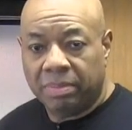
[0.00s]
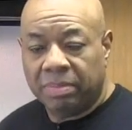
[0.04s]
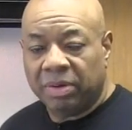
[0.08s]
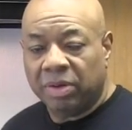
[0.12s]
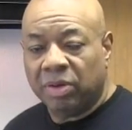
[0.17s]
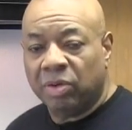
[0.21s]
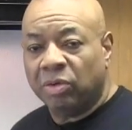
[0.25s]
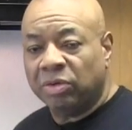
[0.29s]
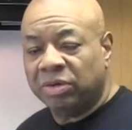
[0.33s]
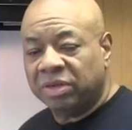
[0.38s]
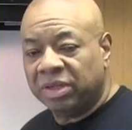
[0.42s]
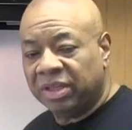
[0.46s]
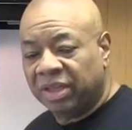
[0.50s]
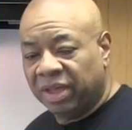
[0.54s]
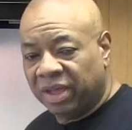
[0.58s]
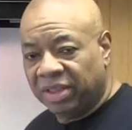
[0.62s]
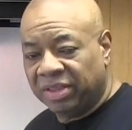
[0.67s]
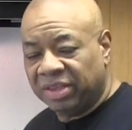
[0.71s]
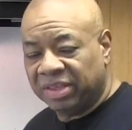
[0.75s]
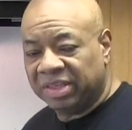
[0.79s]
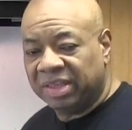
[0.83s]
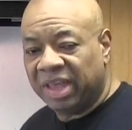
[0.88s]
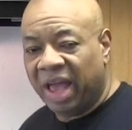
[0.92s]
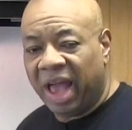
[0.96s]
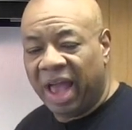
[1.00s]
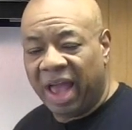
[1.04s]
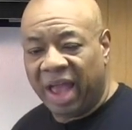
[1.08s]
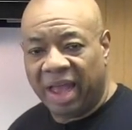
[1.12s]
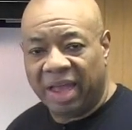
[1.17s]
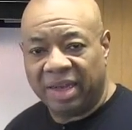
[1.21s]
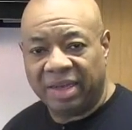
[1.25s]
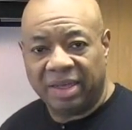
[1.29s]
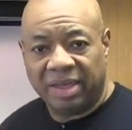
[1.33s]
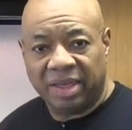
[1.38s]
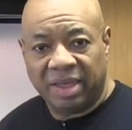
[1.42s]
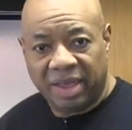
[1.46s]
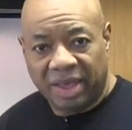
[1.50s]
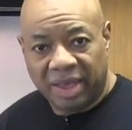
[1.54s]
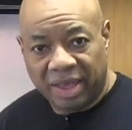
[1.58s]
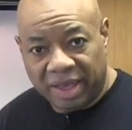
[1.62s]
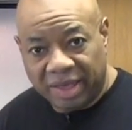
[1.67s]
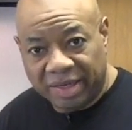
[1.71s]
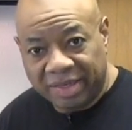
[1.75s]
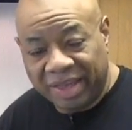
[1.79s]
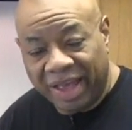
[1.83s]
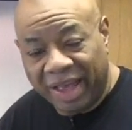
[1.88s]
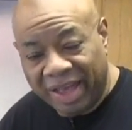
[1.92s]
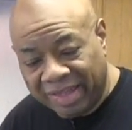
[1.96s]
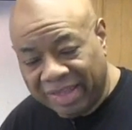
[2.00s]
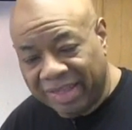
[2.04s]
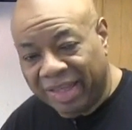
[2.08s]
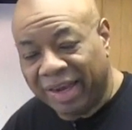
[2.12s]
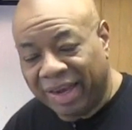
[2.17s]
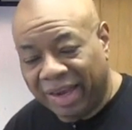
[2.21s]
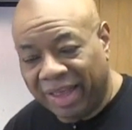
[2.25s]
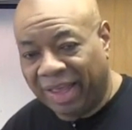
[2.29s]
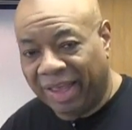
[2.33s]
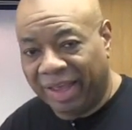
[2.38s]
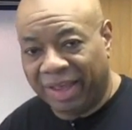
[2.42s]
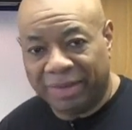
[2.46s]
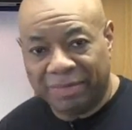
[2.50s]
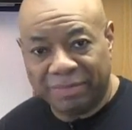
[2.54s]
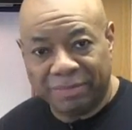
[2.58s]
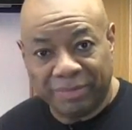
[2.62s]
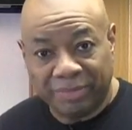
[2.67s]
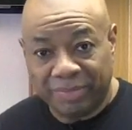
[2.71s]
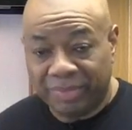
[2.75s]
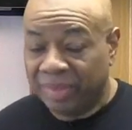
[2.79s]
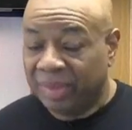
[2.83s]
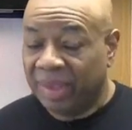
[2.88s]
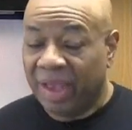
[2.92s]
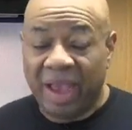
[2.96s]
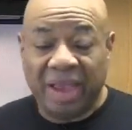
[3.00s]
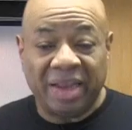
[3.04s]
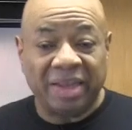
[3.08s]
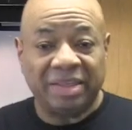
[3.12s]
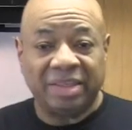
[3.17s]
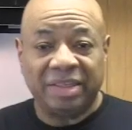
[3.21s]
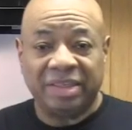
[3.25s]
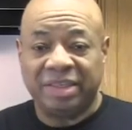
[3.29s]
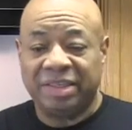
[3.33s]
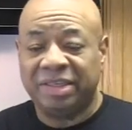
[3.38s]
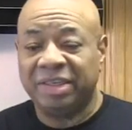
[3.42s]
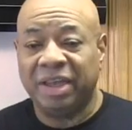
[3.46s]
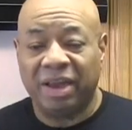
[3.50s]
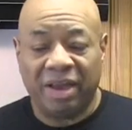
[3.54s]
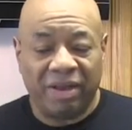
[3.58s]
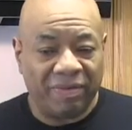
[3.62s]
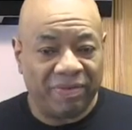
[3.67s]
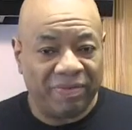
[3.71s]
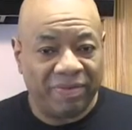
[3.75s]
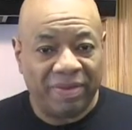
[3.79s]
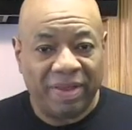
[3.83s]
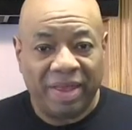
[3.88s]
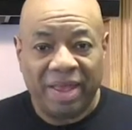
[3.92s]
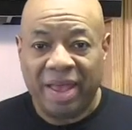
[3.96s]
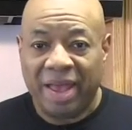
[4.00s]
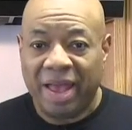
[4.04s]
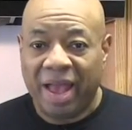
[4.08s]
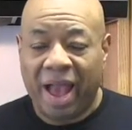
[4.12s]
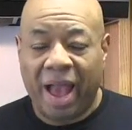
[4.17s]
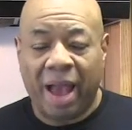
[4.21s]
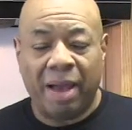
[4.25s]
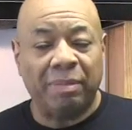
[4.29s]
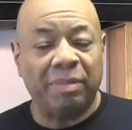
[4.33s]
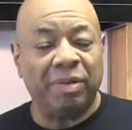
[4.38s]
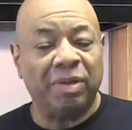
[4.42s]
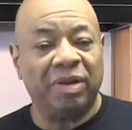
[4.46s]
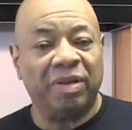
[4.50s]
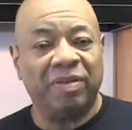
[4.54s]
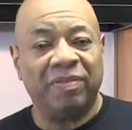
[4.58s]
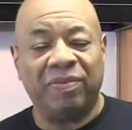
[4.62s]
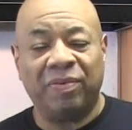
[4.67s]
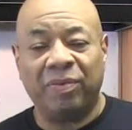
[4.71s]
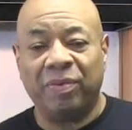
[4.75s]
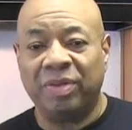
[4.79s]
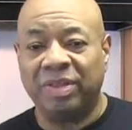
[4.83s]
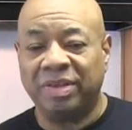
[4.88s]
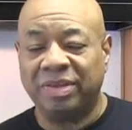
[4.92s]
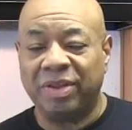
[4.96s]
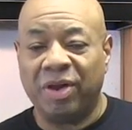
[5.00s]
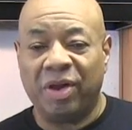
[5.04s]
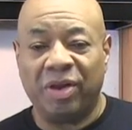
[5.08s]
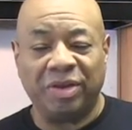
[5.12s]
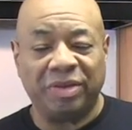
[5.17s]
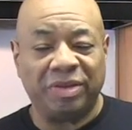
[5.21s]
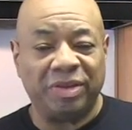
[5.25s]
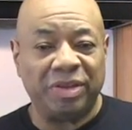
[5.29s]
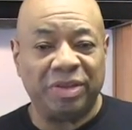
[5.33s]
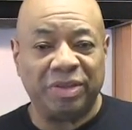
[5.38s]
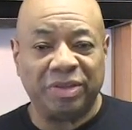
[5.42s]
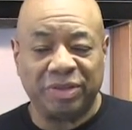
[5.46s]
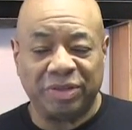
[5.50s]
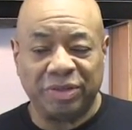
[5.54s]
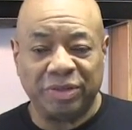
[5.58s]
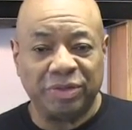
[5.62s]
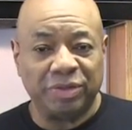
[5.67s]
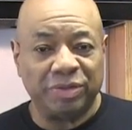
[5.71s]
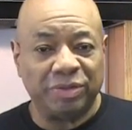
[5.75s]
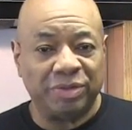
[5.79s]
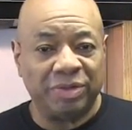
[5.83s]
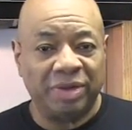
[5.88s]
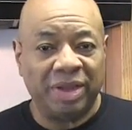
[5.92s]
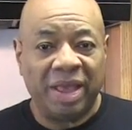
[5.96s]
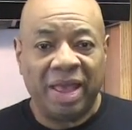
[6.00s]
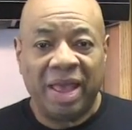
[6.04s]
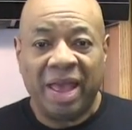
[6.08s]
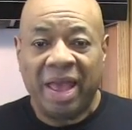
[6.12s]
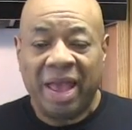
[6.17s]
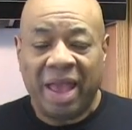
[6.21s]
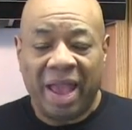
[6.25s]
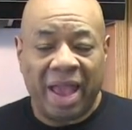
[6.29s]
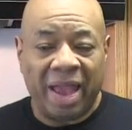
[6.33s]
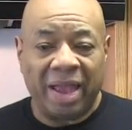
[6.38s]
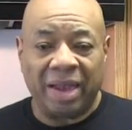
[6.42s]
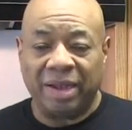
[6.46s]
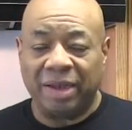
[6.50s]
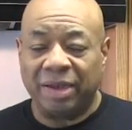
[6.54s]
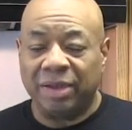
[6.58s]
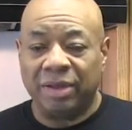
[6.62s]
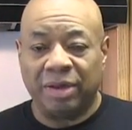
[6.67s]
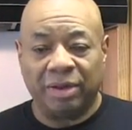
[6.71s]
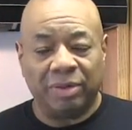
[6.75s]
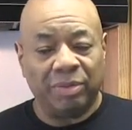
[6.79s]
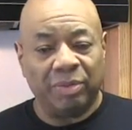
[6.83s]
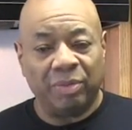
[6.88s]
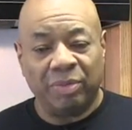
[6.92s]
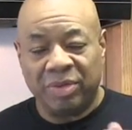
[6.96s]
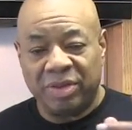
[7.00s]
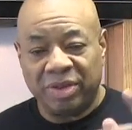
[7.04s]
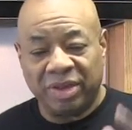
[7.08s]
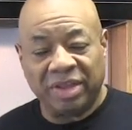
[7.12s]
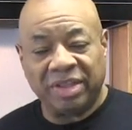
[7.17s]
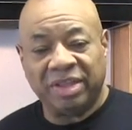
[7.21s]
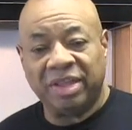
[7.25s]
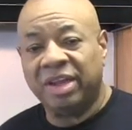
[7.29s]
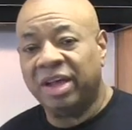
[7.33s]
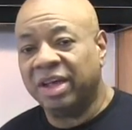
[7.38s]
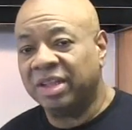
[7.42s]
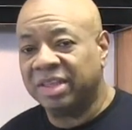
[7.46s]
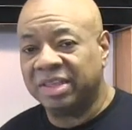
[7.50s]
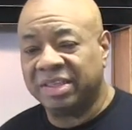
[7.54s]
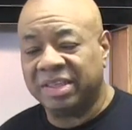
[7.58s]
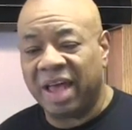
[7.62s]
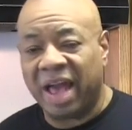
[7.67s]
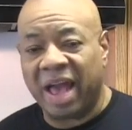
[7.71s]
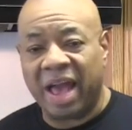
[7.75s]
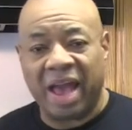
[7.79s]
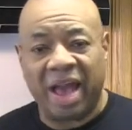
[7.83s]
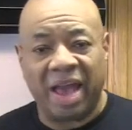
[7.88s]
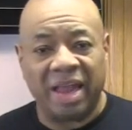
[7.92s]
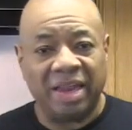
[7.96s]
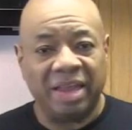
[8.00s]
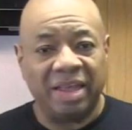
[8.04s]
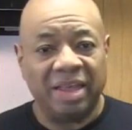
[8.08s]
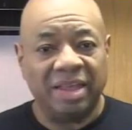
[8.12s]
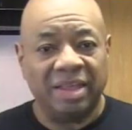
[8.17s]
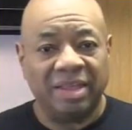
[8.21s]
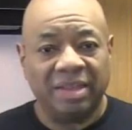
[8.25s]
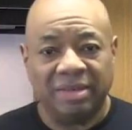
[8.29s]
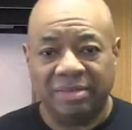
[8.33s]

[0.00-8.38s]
But go to the other side. Take the link. Hey, this is Chef. I'm looking forward to talking to you soon. And look, when you get to the other side,